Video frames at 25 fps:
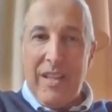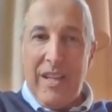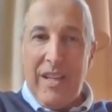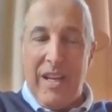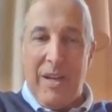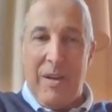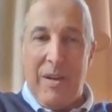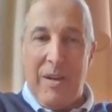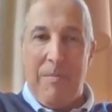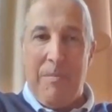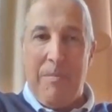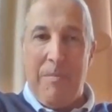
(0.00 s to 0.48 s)

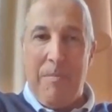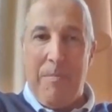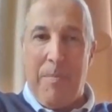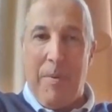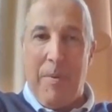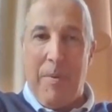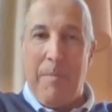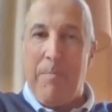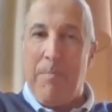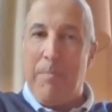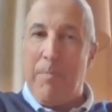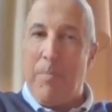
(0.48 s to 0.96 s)

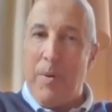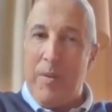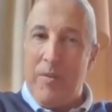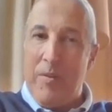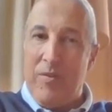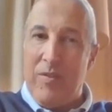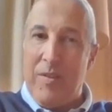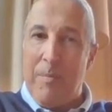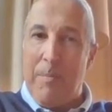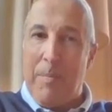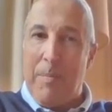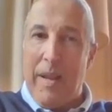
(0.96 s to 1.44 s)
but
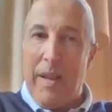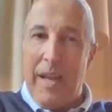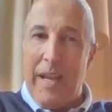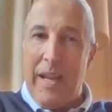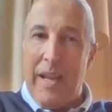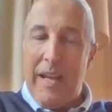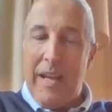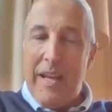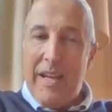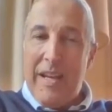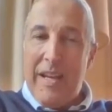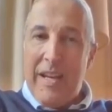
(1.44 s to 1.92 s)

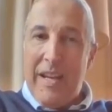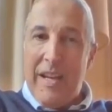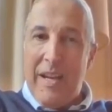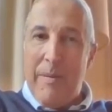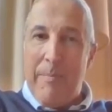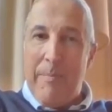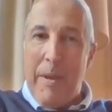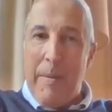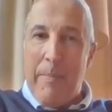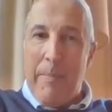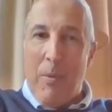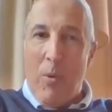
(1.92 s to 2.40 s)
principally
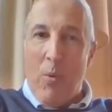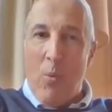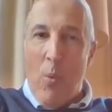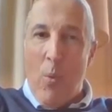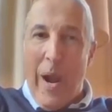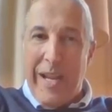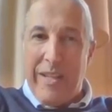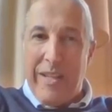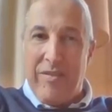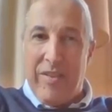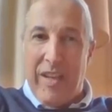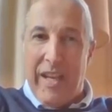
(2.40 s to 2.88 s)
people
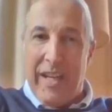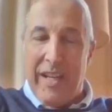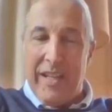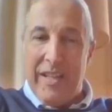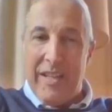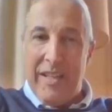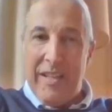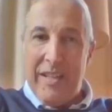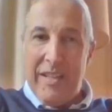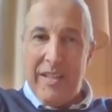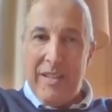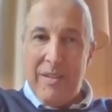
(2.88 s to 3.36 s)

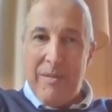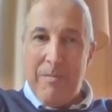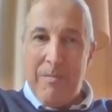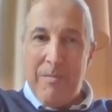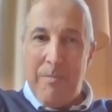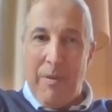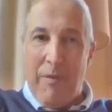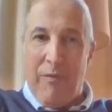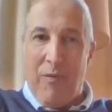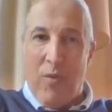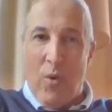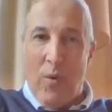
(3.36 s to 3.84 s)
waiting
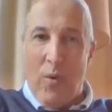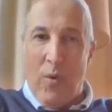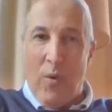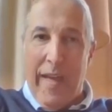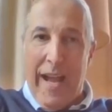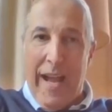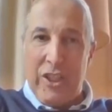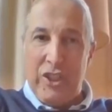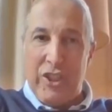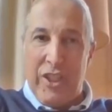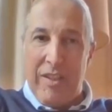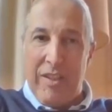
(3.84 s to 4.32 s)
before they
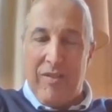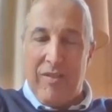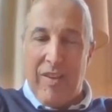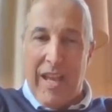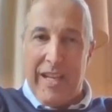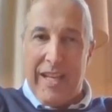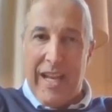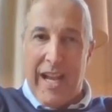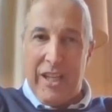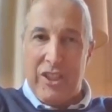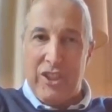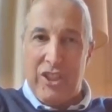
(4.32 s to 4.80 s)
actually
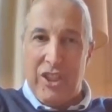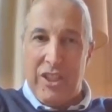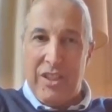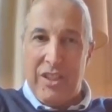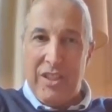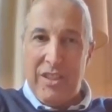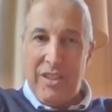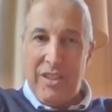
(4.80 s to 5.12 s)
take action.